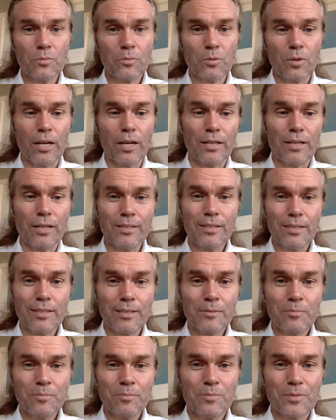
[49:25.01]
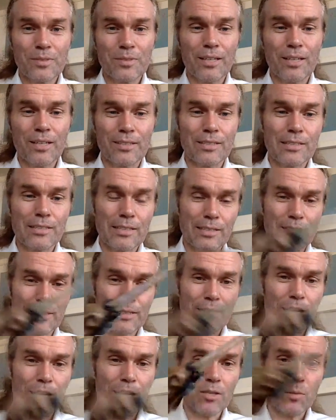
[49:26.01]
Right. Yeah, it's like
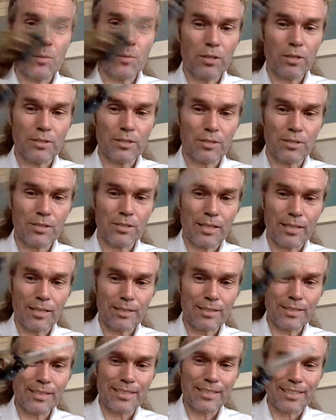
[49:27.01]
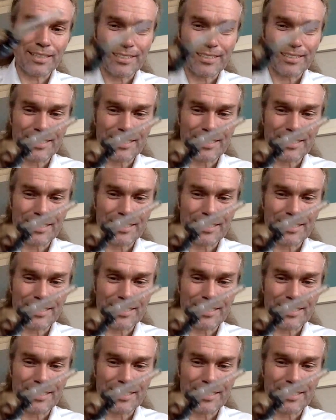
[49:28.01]
a Harry Potter style. You know?